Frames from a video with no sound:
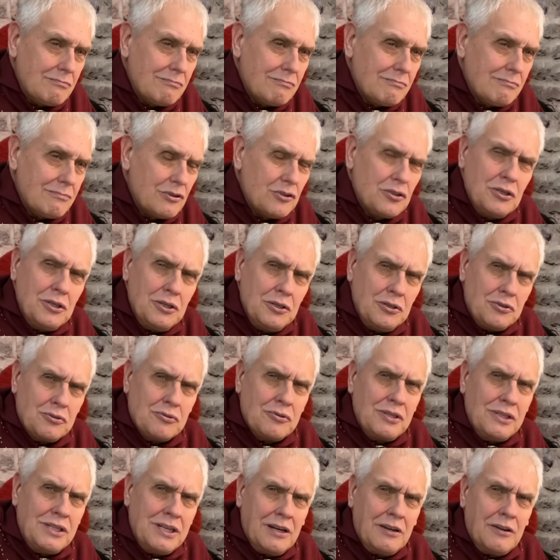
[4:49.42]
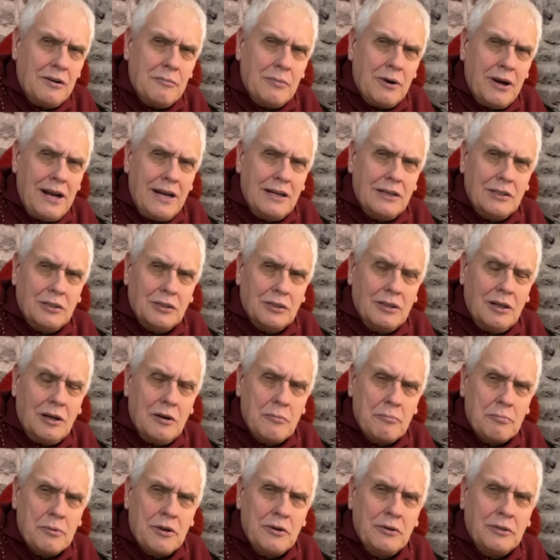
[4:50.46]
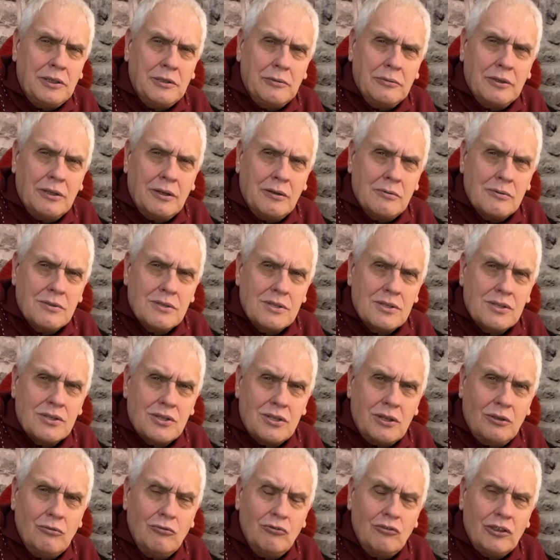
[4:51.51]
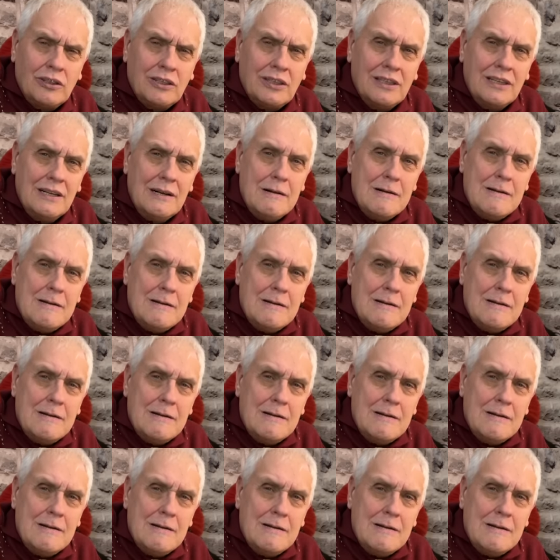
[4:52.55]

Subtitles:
surgery done on my ankle, I broke it when I was a soldier,